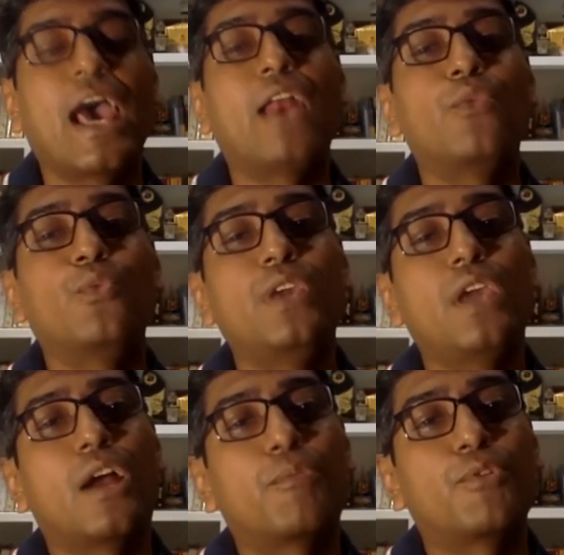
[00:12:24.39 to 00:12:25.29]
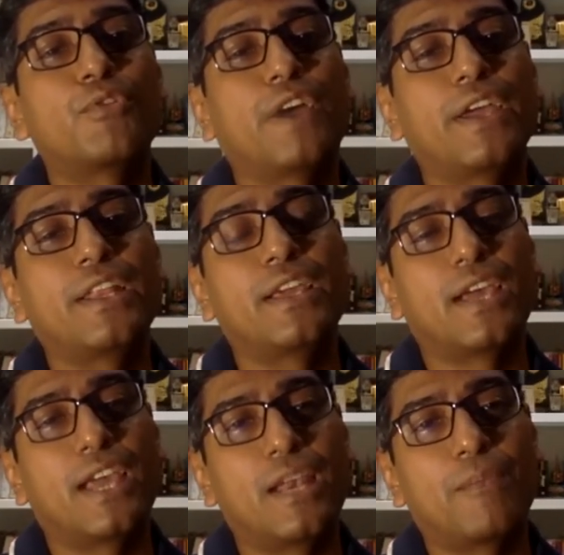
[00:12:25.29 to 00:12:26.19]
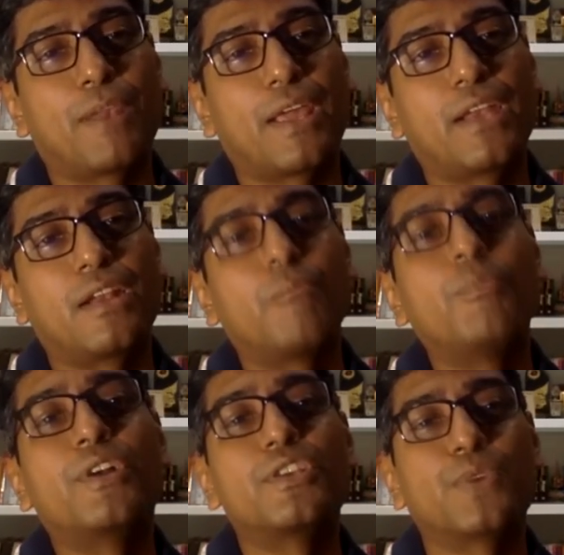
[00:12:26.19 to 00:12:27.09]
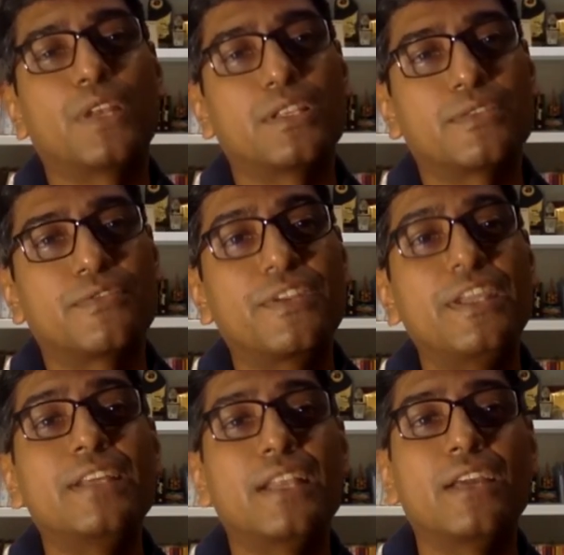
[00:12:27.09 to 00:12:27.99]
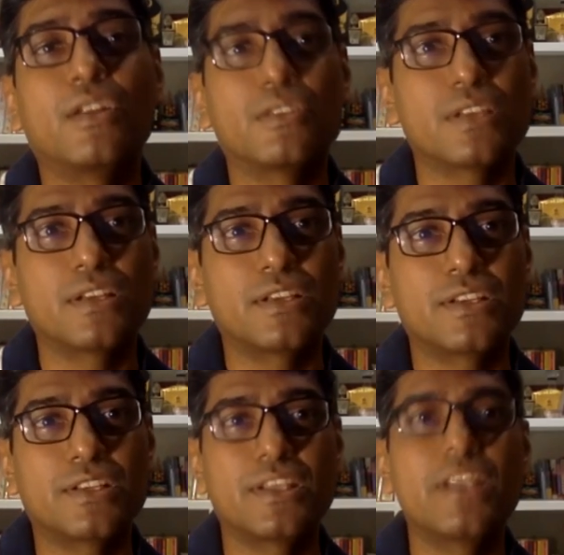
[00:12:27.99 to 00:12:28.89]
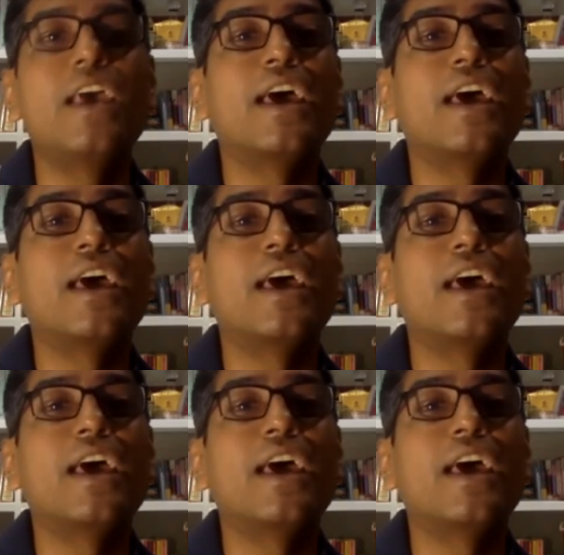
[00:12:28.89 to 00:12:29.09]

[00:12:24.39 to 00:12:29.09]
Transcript: and we are providing a helpline number as well as a free teleconsultation